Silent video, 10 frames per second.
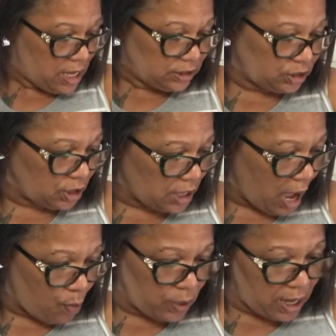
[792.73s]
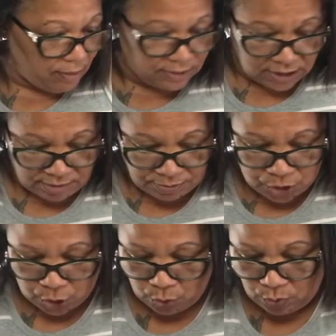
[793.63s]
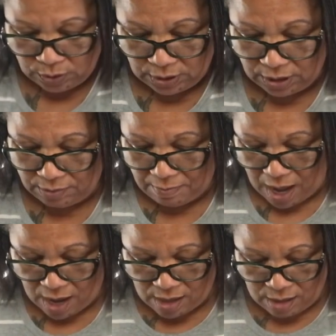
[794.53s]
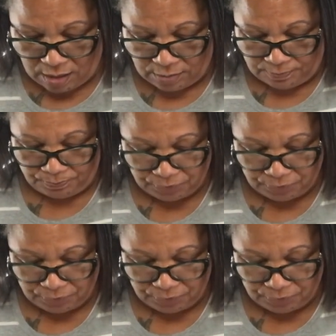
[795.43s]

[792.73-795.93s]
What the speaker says: show y'all what I was up to in my